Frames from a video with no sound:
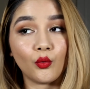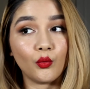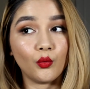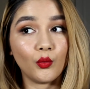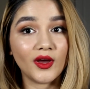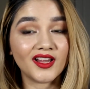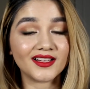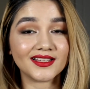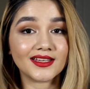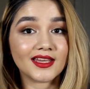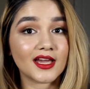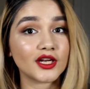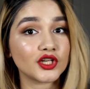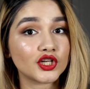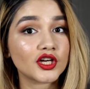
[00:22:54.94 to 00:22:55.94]
will
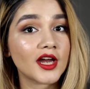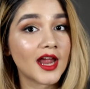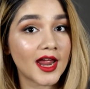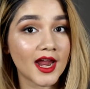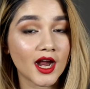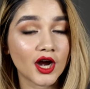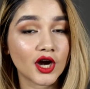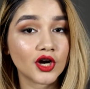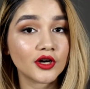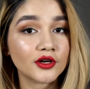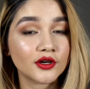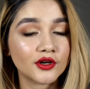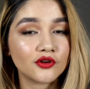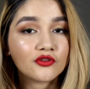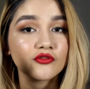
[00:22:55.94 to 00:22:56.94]
get your hair
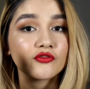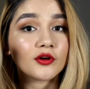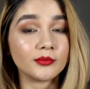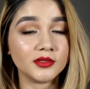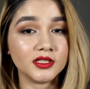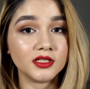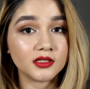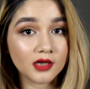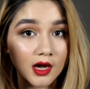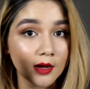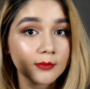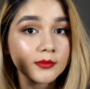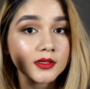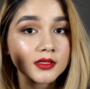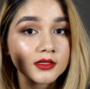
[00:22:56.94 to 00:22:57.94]
from
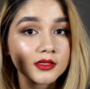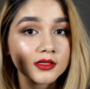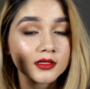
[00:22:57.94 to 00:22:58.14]
gum